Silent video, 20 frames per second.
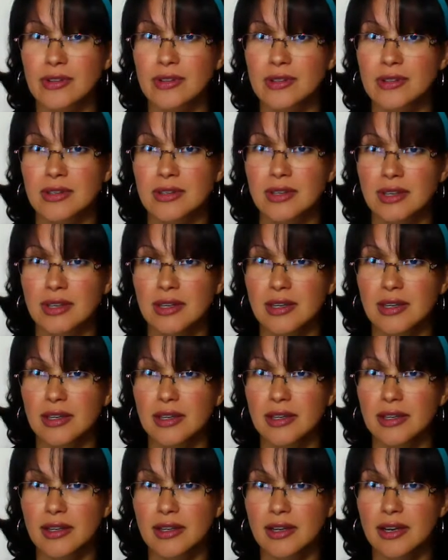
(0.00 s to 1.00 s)

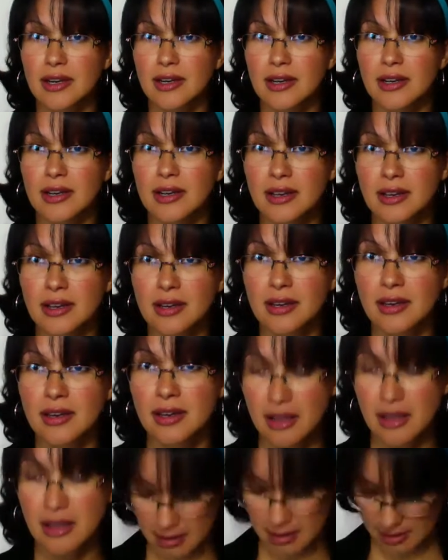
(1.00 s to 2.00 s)
And
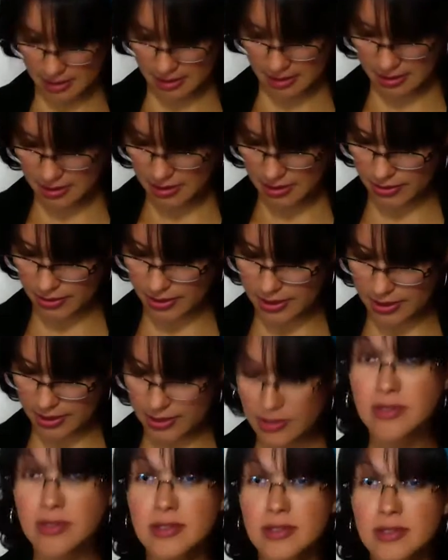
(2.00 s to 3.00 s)
here
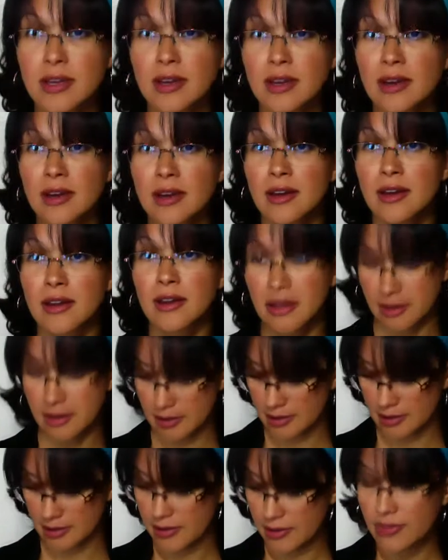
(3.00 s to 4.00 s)
is
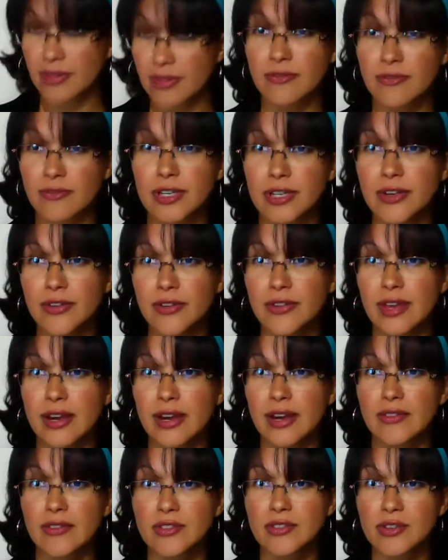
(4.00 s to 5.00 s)
the video that
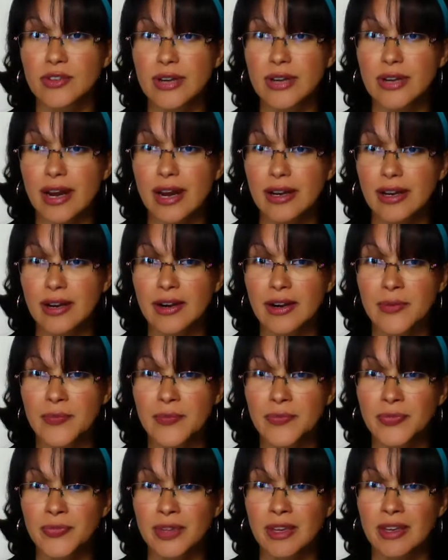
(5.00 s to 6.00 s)
I've created.
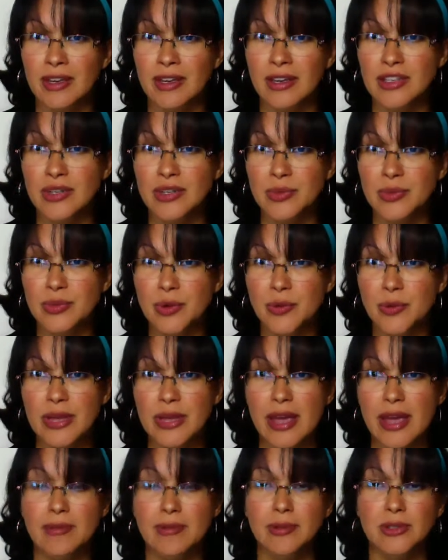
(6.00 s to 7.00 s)
You will be
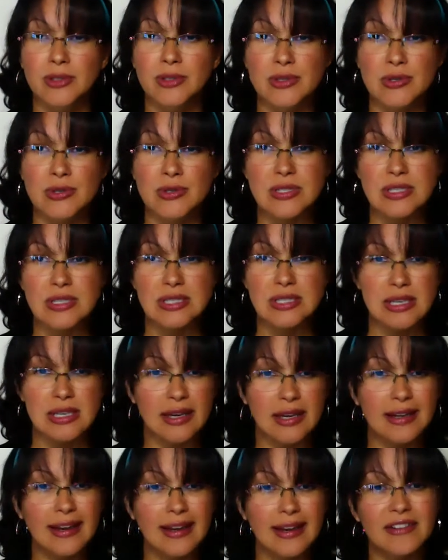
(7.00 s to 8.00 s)
able to see
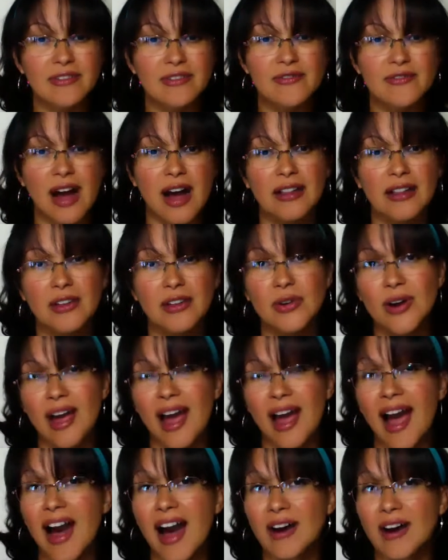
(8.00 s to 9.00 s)
it and follow
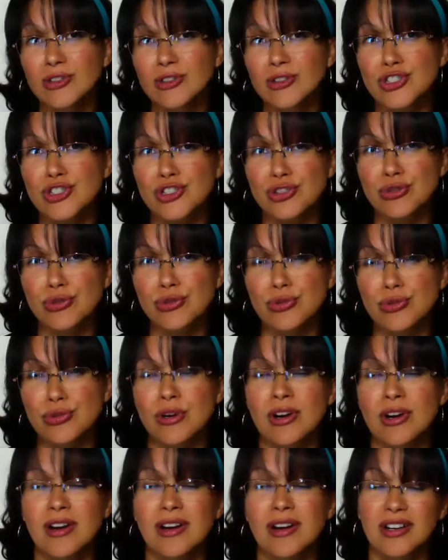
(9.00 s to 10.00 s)
how
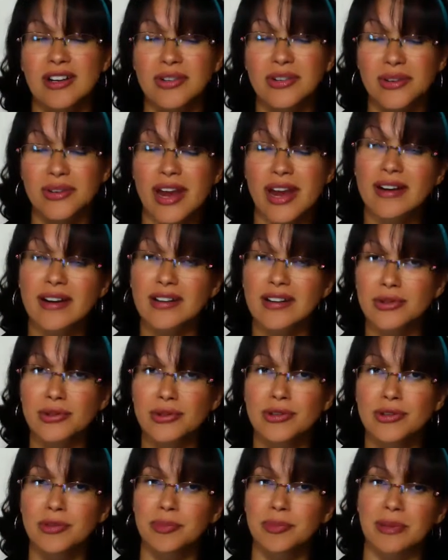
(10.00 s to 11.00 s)
to create a
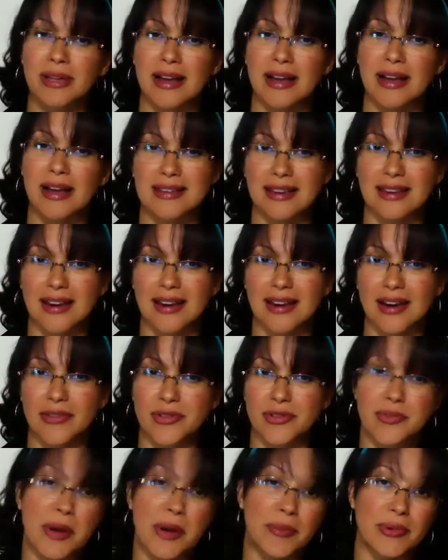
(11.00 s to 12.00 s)
Google Plus account.
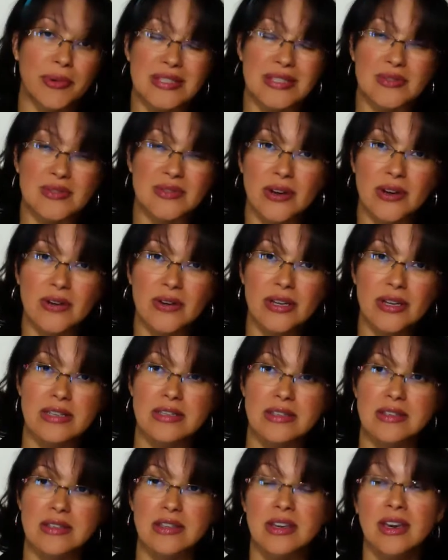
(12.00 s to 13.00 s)
Remember, it's very
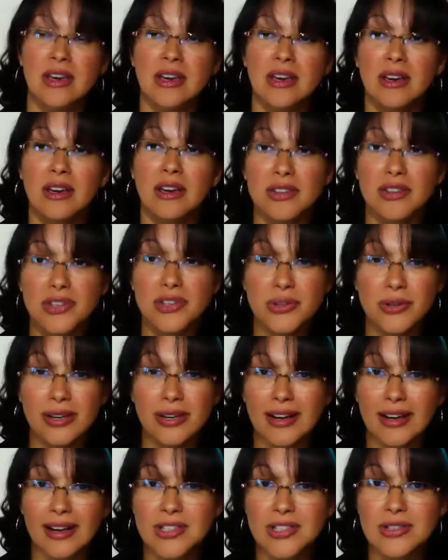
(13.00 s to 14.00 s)
easy, and you can
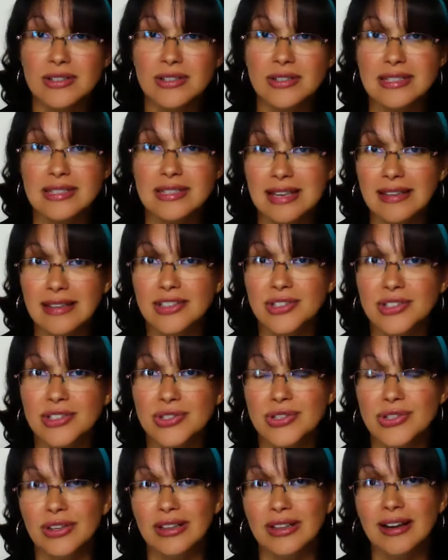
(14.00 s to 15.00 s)
actually send it to
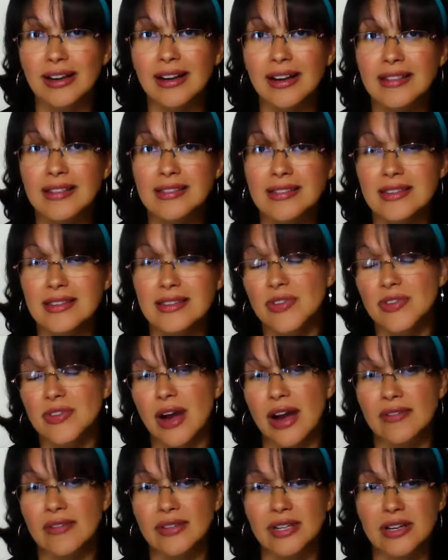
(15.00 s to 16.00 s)
your clients if you
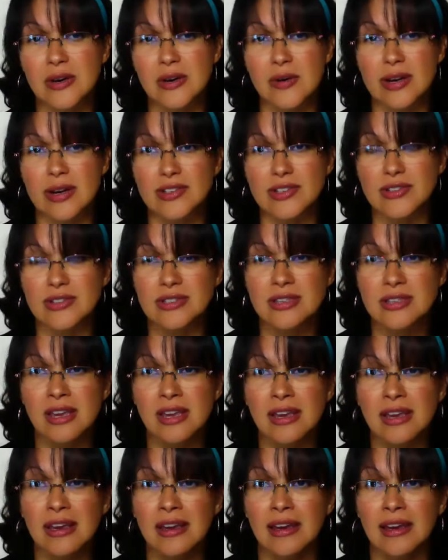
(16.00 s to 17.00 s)
have any questions.
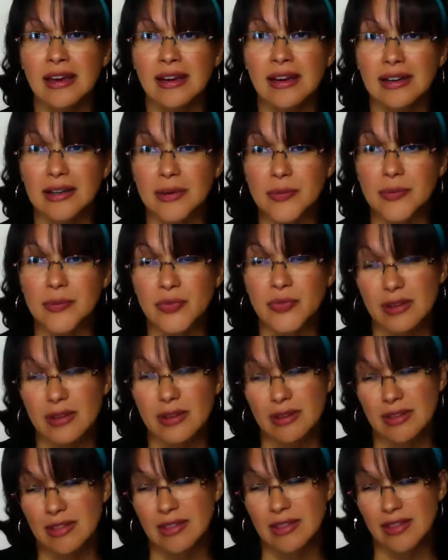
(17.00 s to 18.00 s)

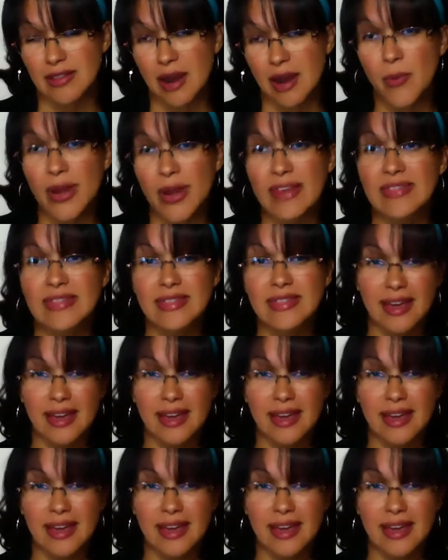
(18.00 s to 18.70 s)
That way they